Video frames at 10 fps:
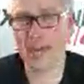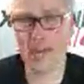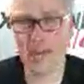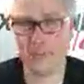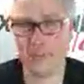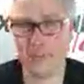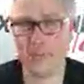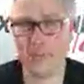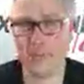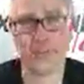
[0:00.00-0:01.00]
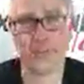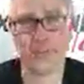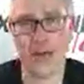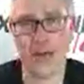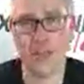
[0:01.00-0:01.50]
kind of hope to do this full
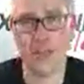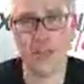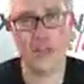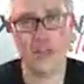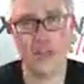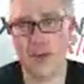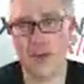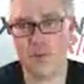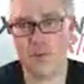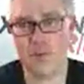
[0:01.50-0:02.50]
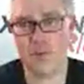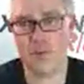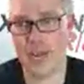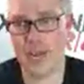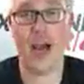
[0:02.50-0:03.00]
time. Right
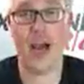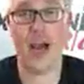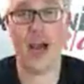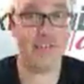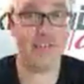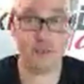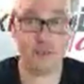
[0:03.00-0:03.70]
now I have a full-time